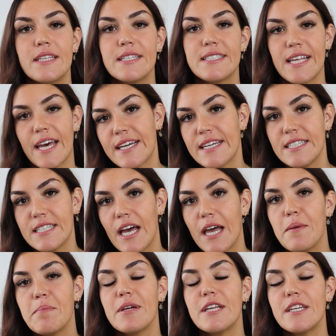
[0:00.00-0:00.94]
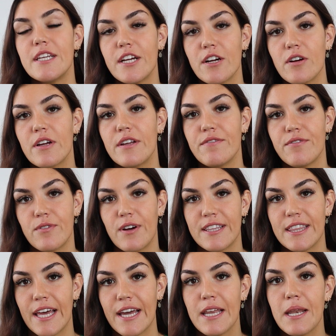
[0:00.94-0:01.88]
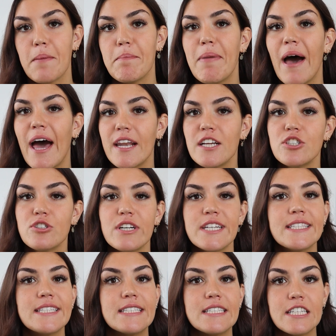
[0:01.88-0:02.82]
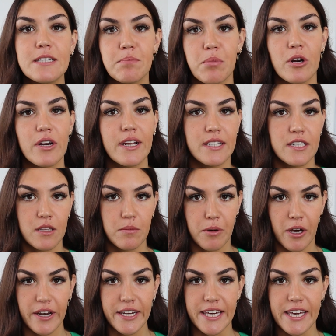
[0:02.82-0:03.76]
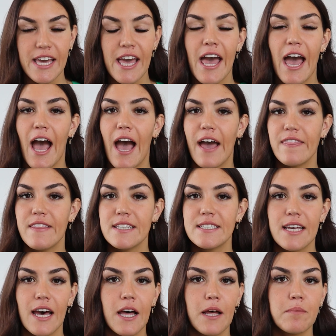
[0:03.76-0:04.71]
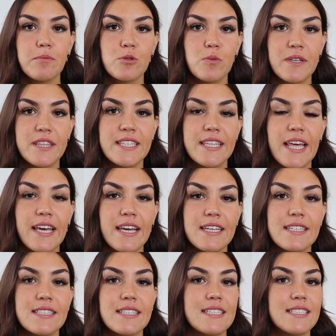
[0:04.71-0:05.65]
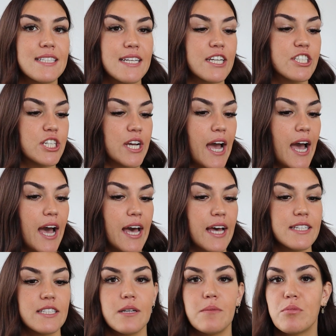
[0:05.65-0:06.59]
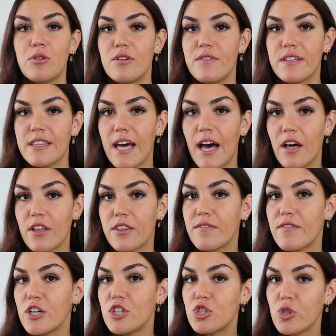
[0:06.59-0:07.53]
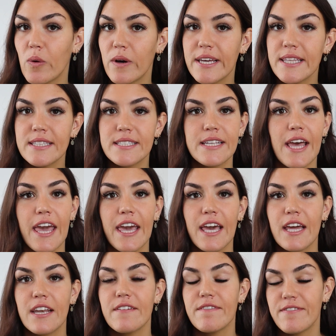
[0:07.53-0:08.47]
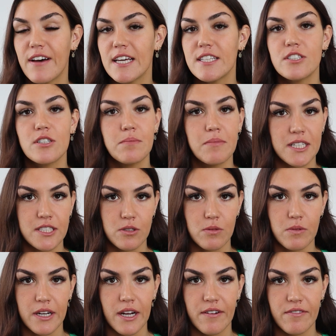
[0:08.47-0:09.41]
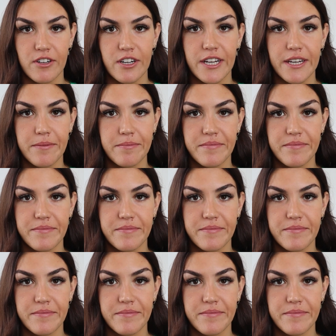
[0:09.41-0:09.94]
The second type, near infrared light, penetrates deeper into the body. And this helps with things such as improving the health of our joints and faster muscle recovery.